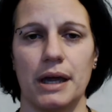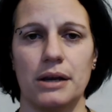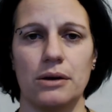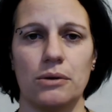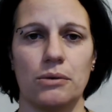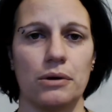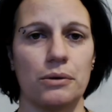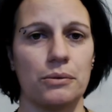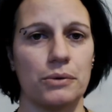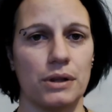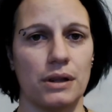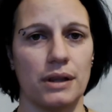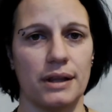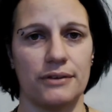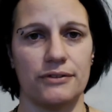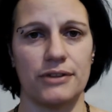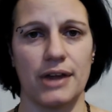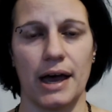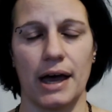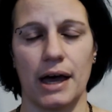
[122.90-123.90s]
or I will leave
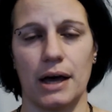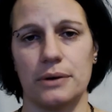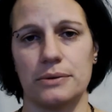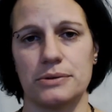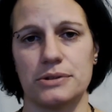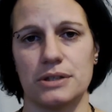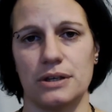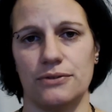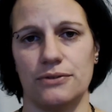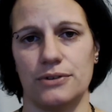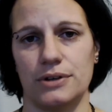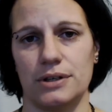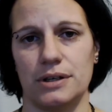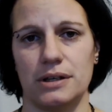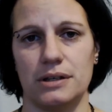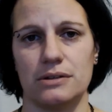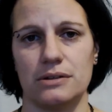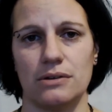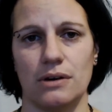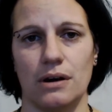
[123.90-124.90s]
the house if I
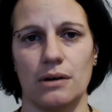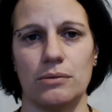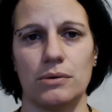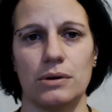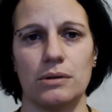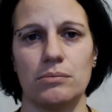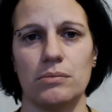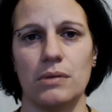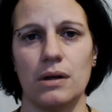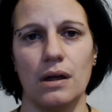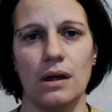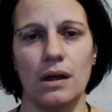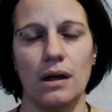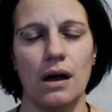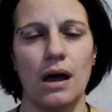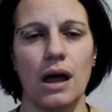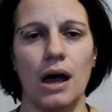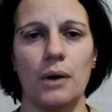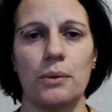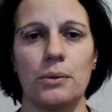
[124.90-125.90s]
need to. I
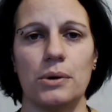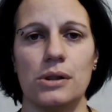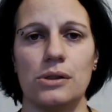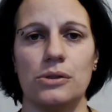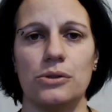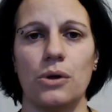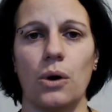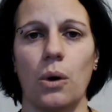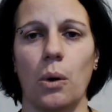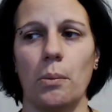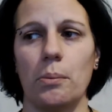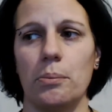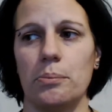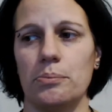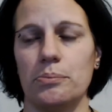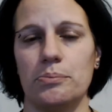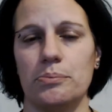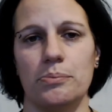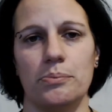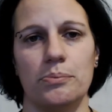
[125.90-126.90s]
will not
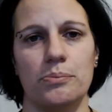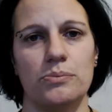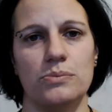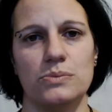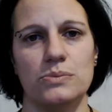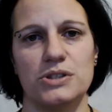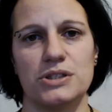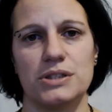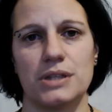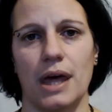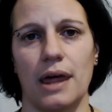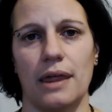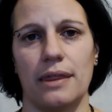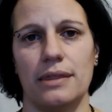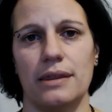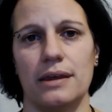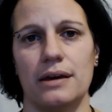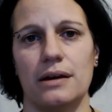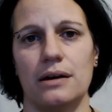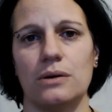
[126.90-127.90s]
stand
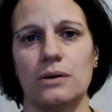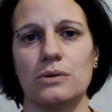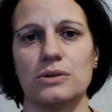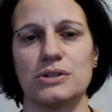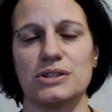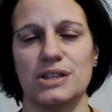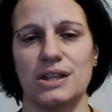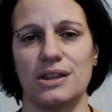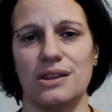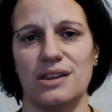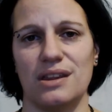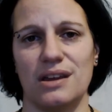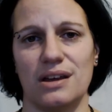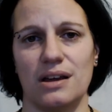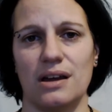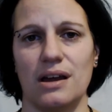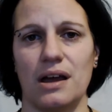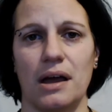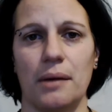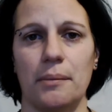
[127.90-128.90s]
there or sit
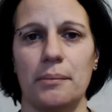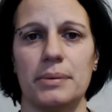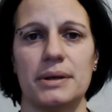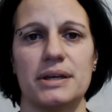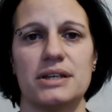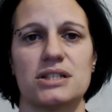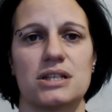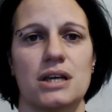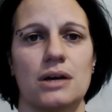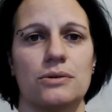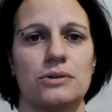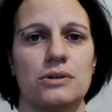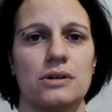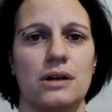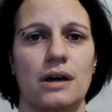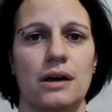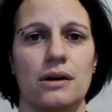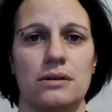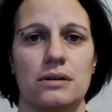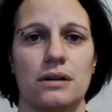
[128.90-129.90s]
there and be shouted
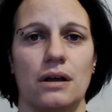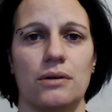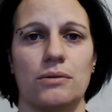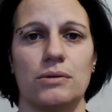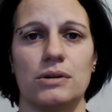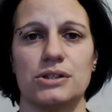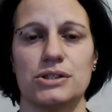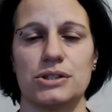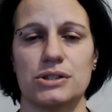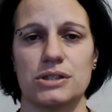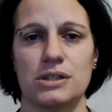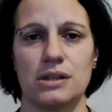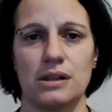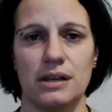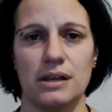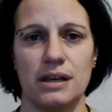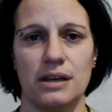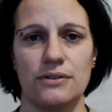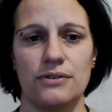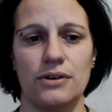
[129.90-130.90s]
at. I will just
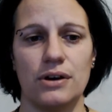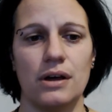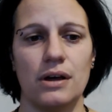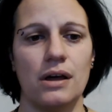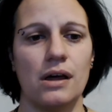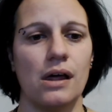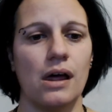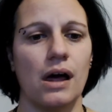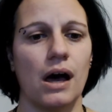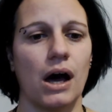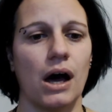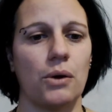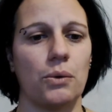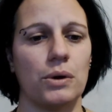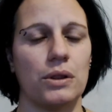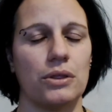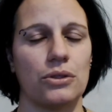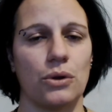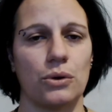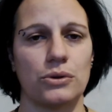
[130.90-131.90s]
leave. I will
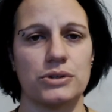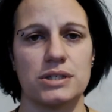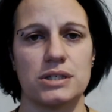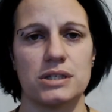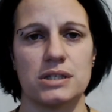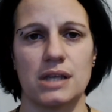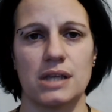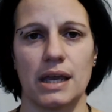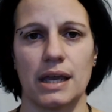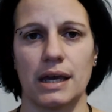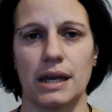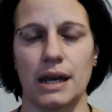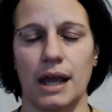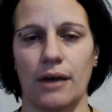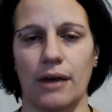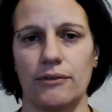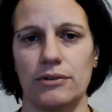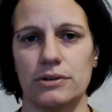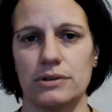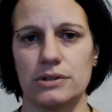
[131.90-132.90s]
not stay and
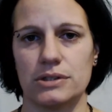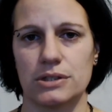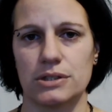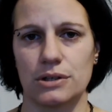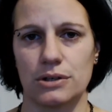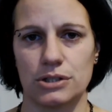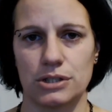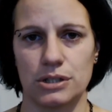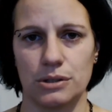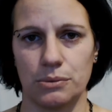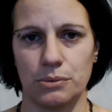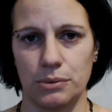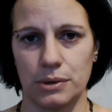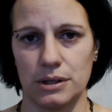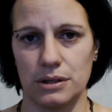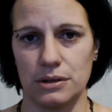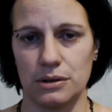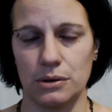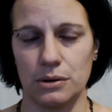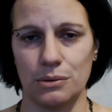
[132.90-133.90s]
have a discussion with
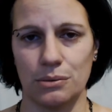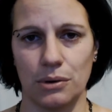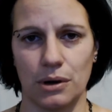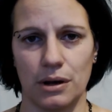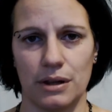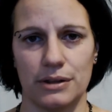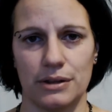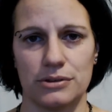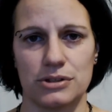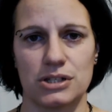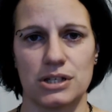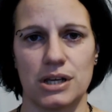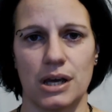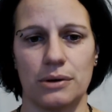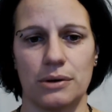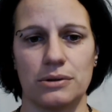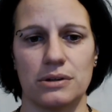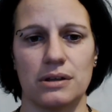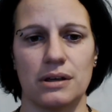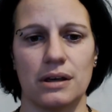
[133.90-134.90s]
you while you're
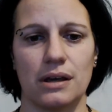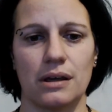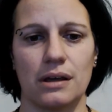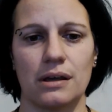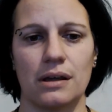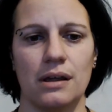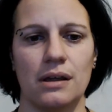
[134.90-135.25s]
shouting.